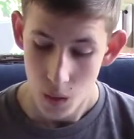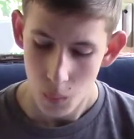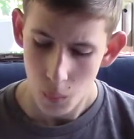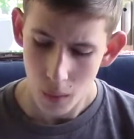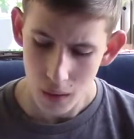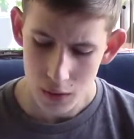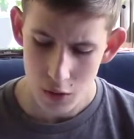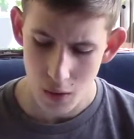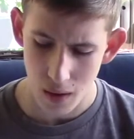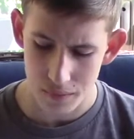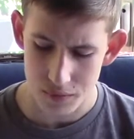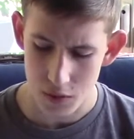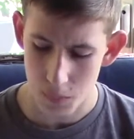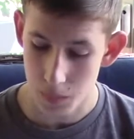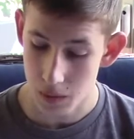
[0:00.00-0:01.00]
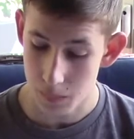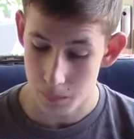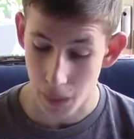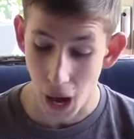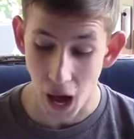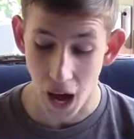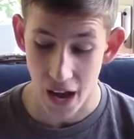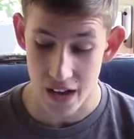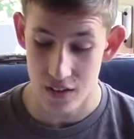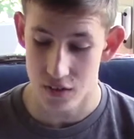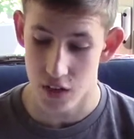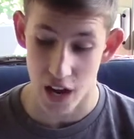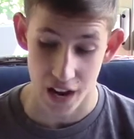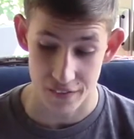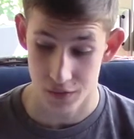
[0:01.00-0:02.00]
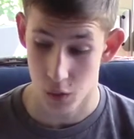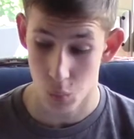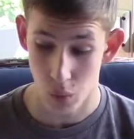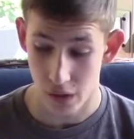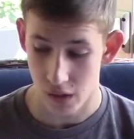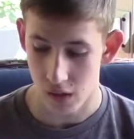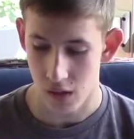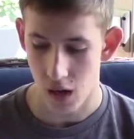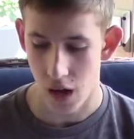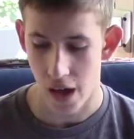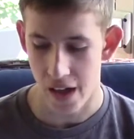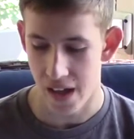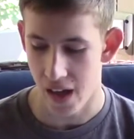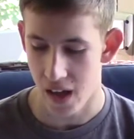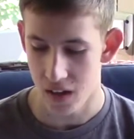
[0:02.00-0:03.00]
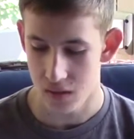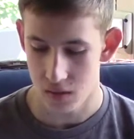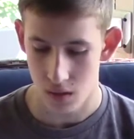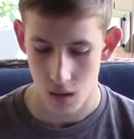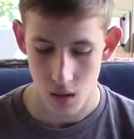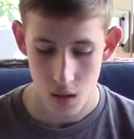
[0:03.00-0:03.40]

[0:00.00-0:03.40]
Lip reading: Why do you have to bring pies everywhere? I asked.